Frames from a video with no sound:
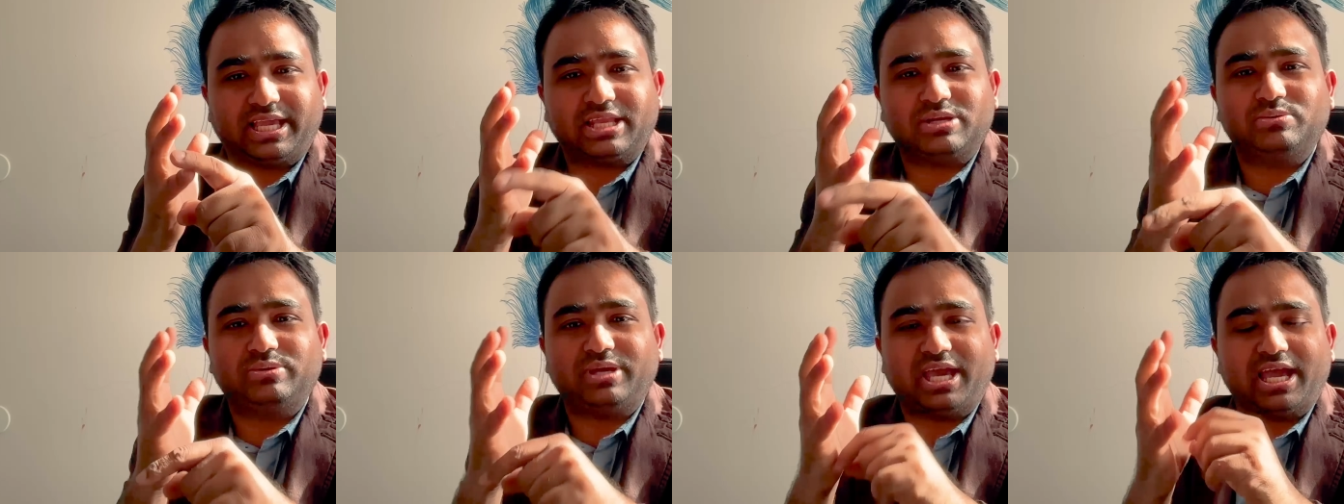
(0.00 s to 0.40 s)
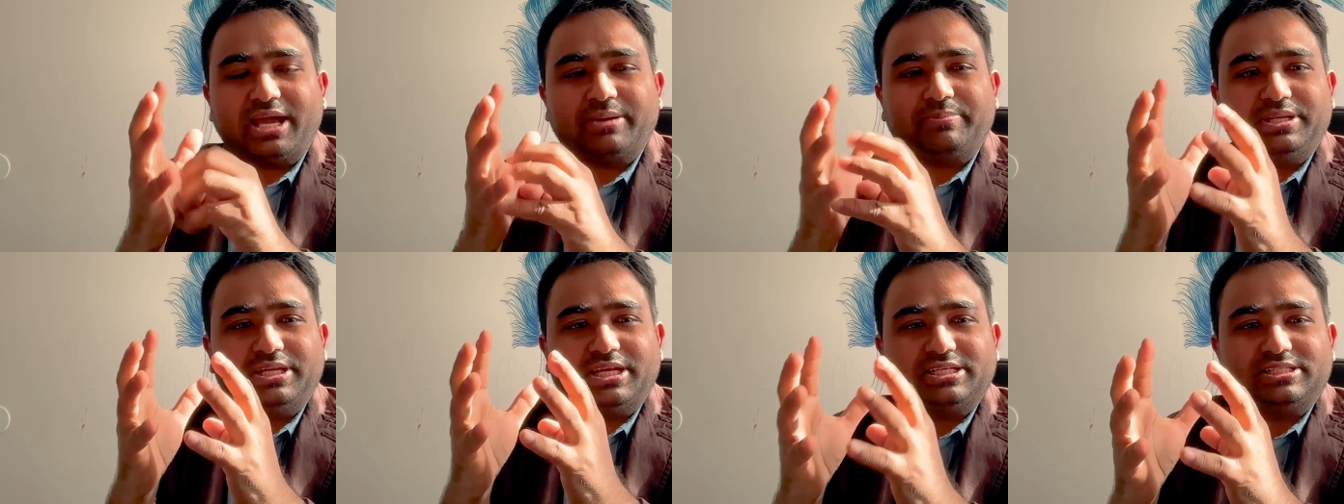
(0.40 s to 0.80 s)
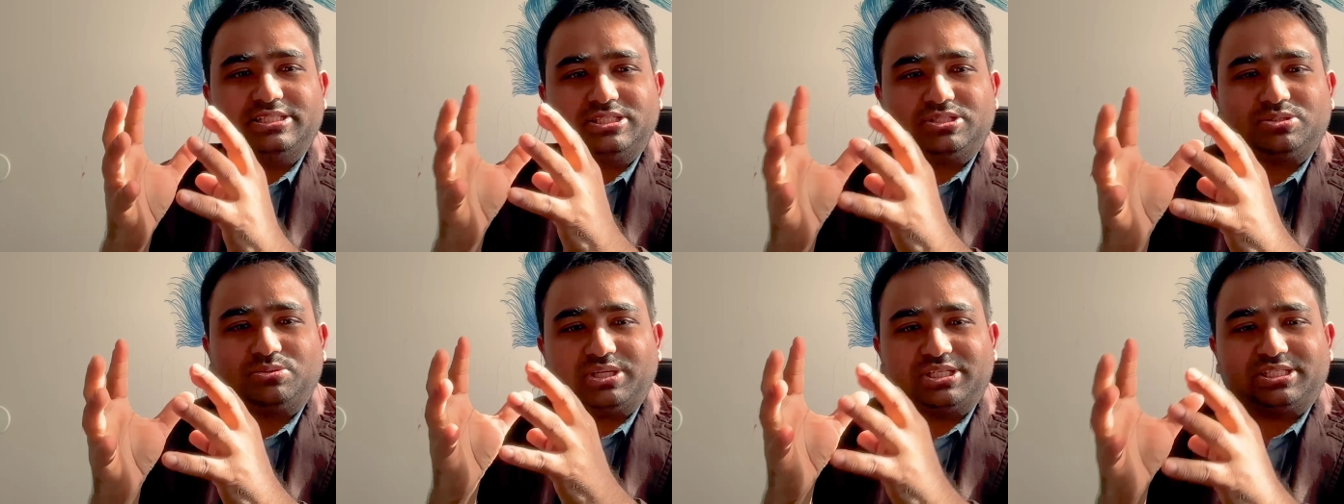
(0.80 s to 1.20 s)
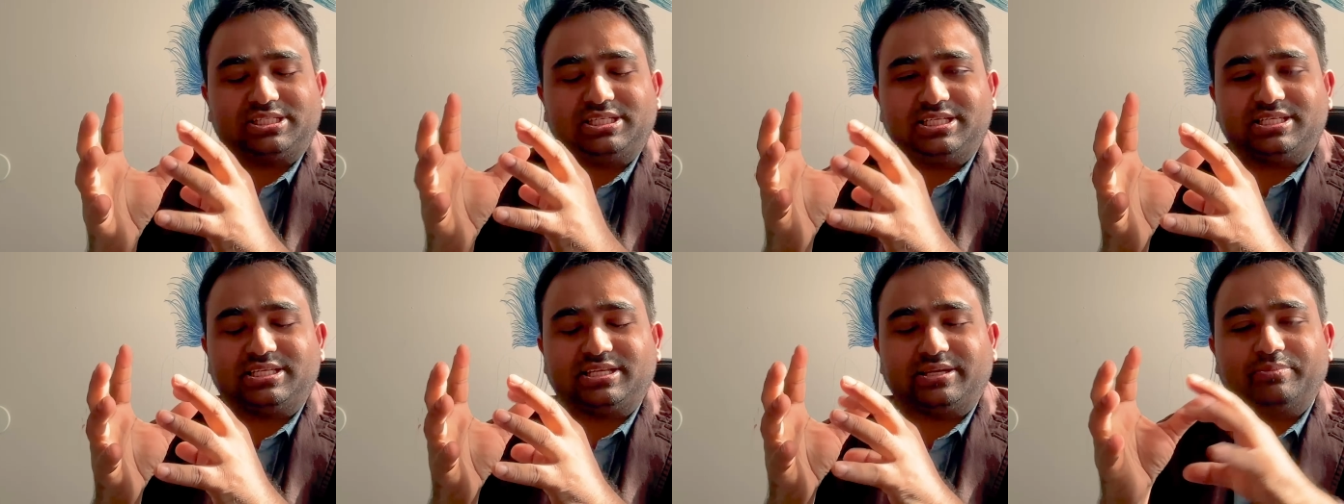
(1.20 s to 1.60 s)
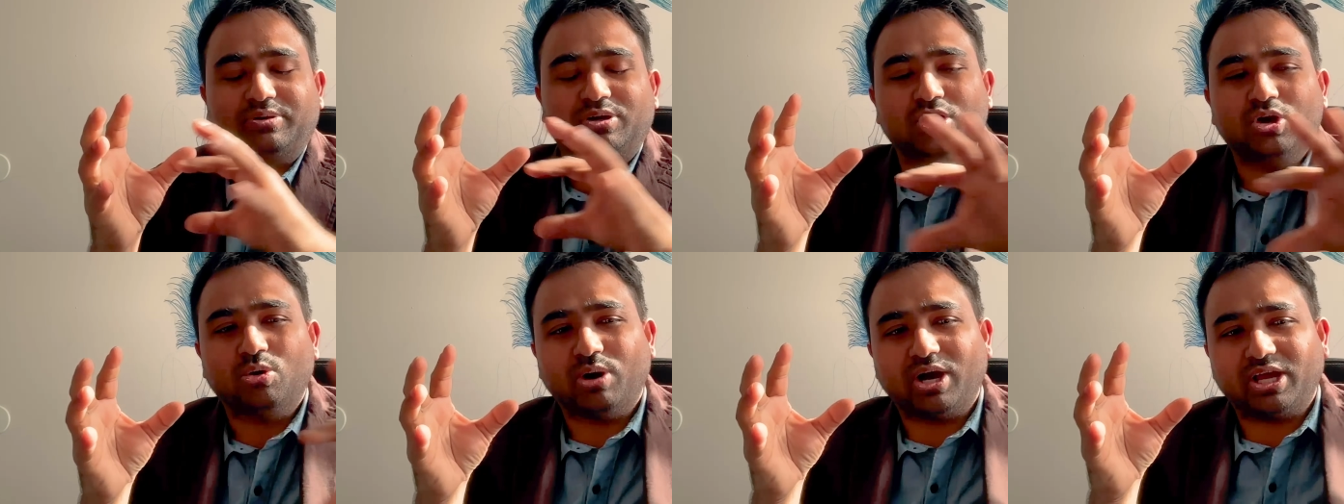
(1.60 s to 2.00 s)
Can we have energy storage system
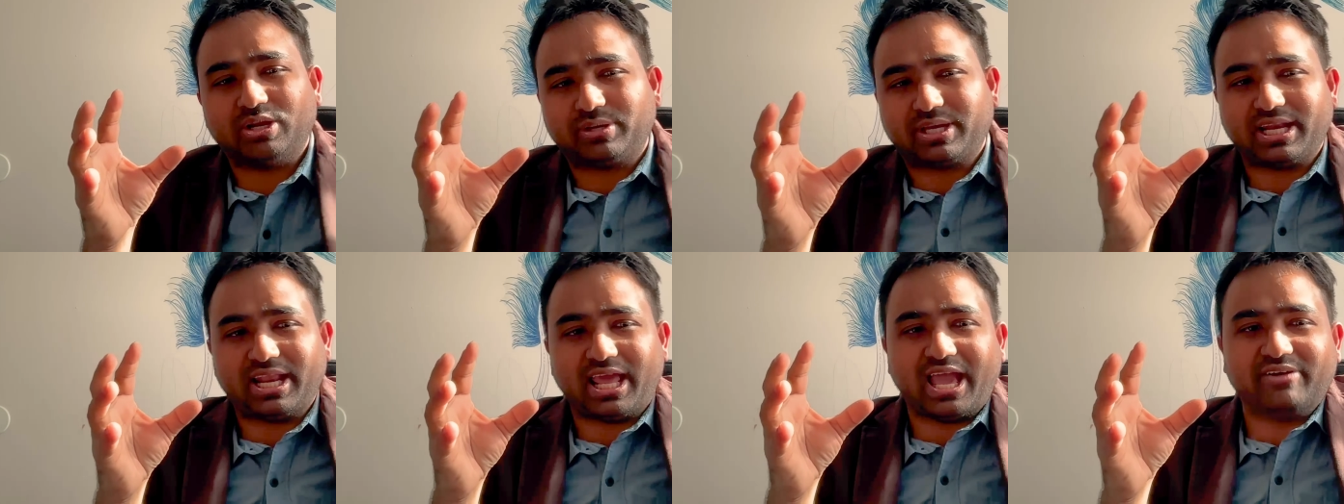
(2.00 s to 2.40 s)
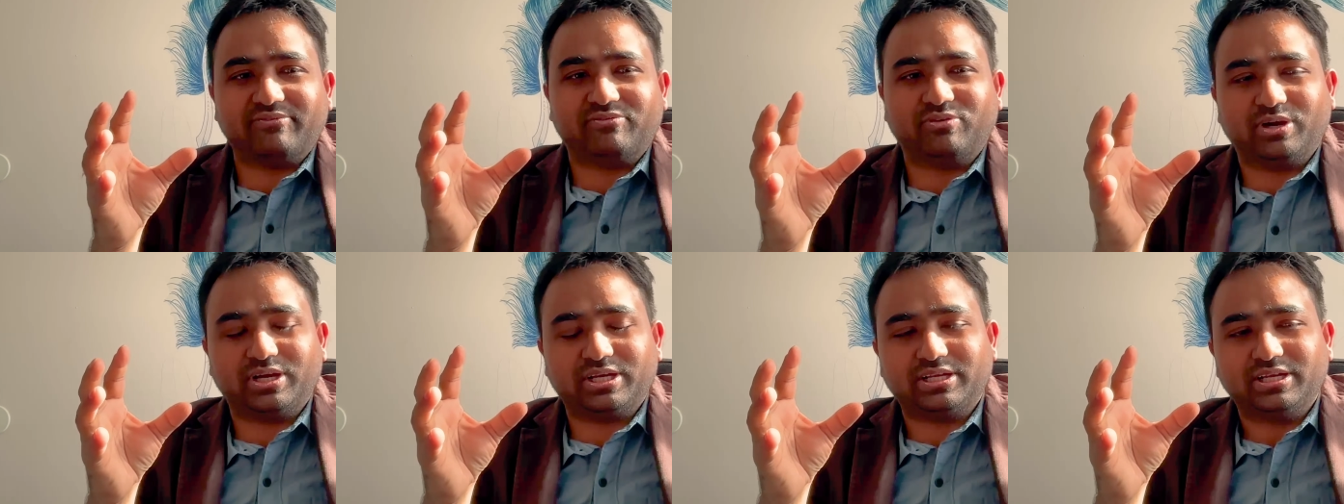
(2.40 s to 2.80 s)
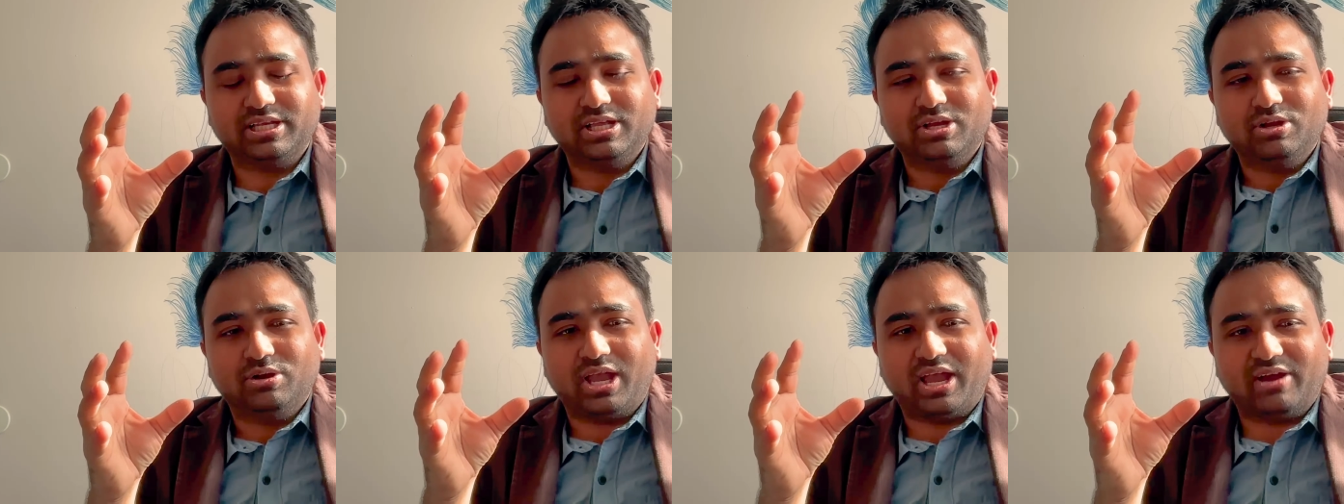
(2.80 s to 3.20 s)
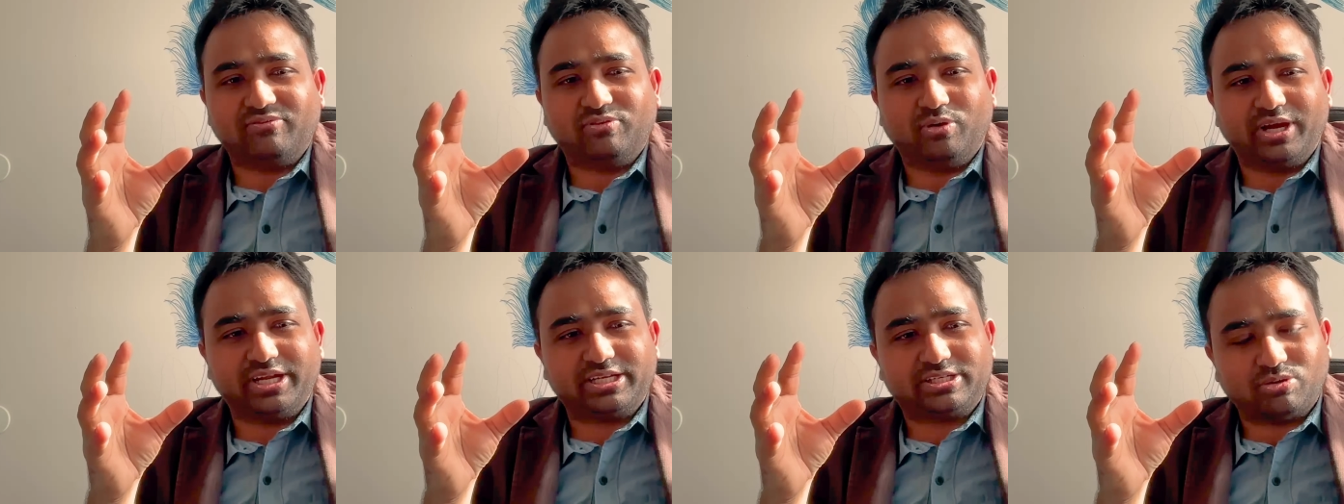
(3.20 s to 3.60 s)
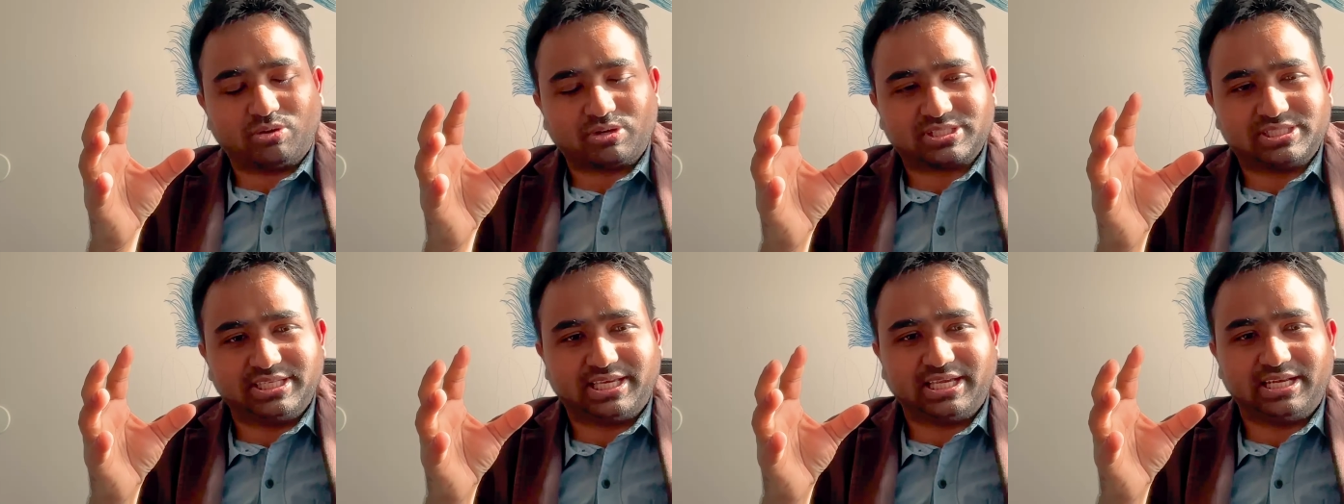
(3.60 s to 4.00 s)
where you can avoid
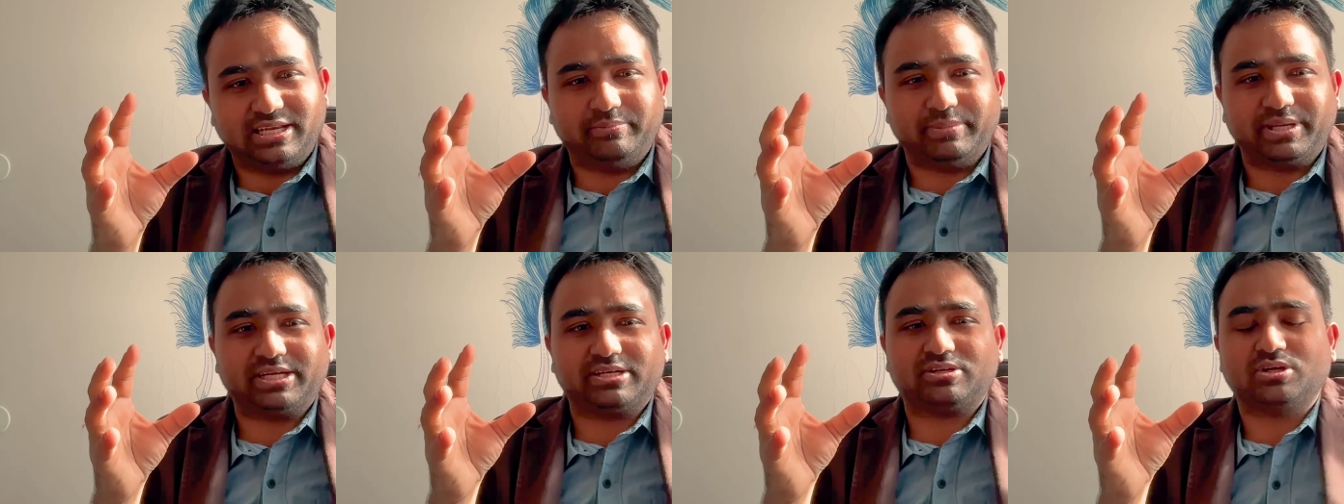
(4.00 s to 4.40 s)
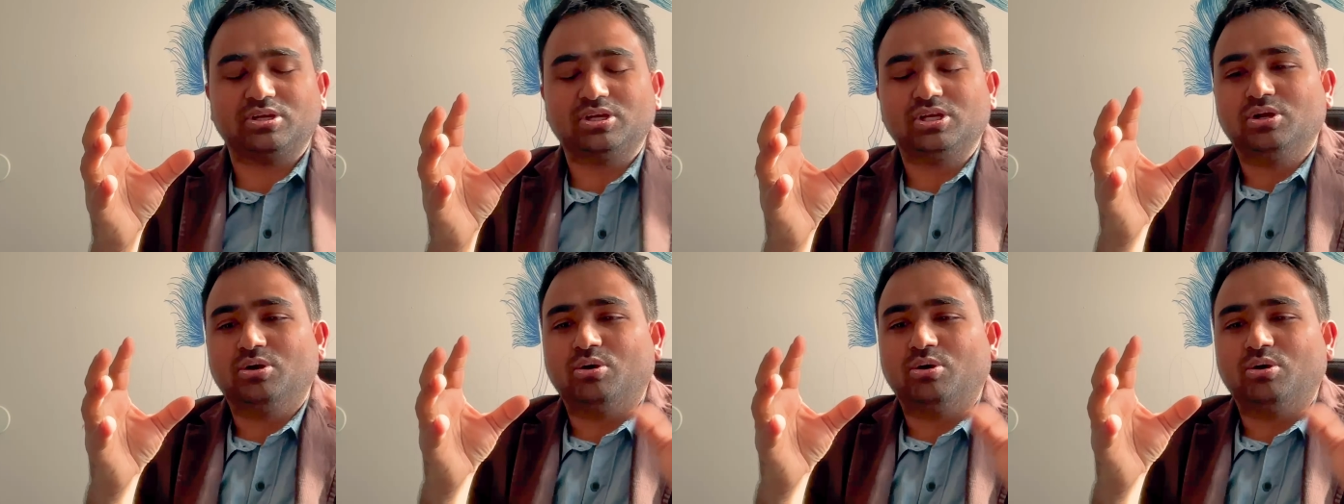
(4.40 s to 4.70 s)
toxic element,